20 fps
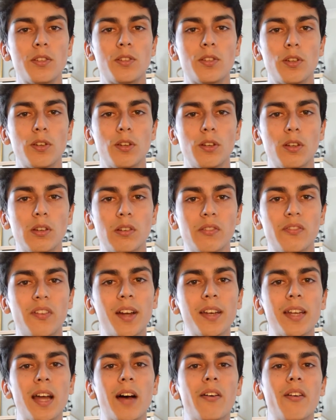to
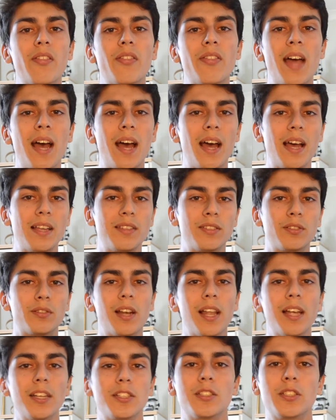find out if there is a
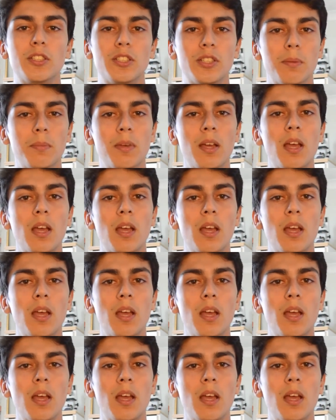relationship